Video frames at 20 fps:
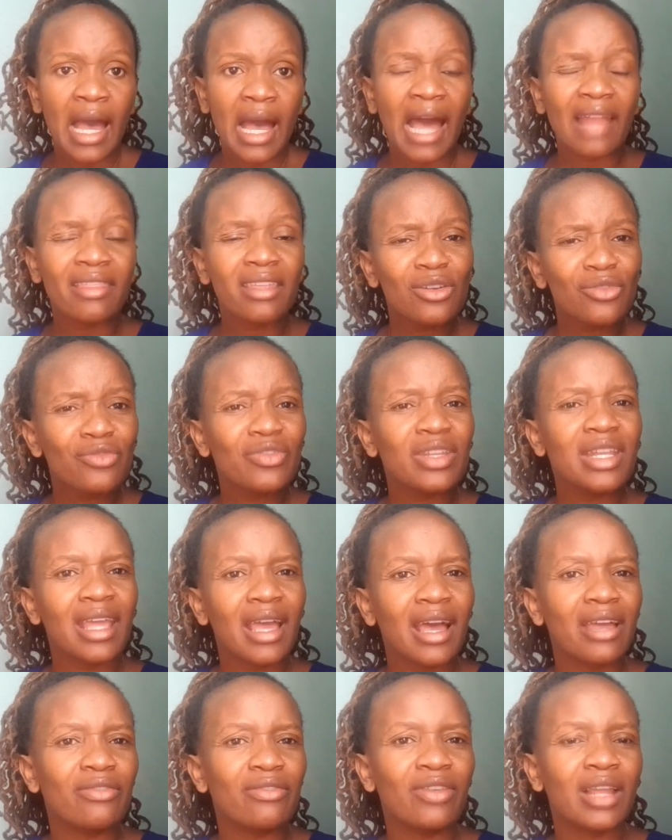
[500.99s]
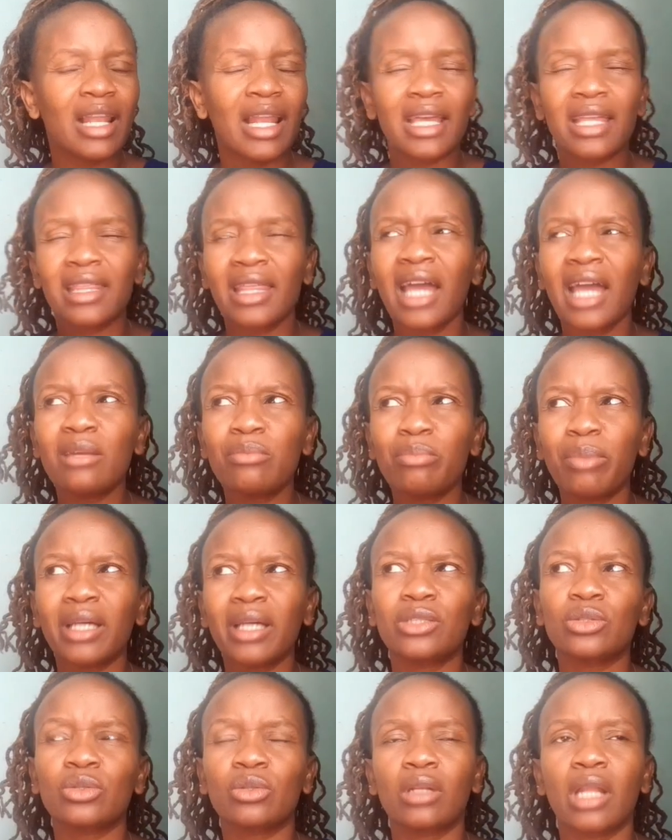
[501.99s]
at the end of the day, I feel like that
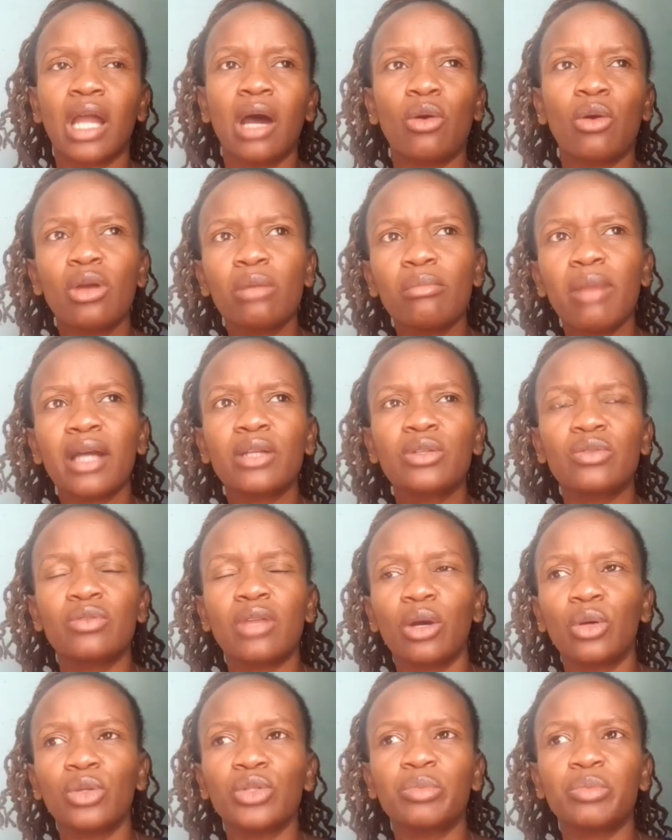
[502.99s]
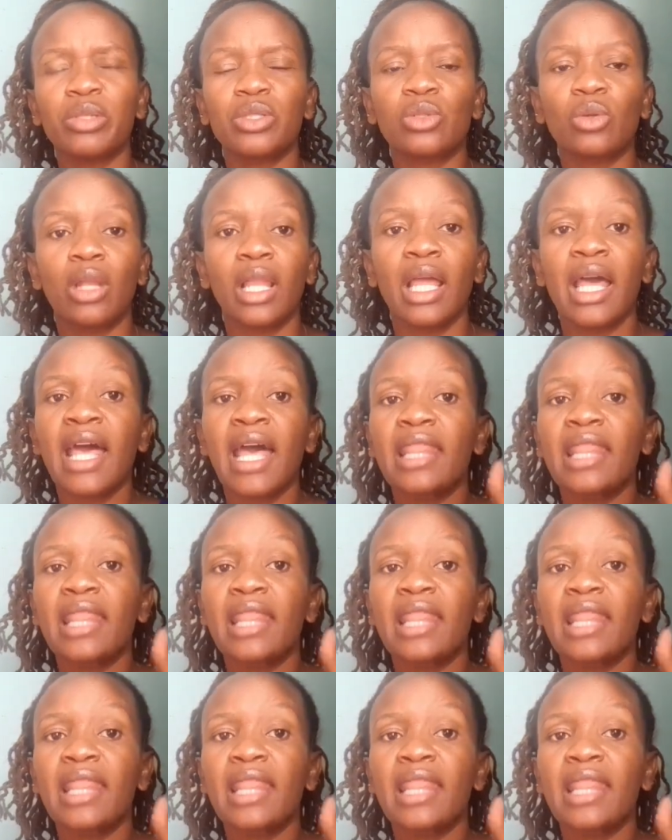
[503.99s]
person now going back to the hospital,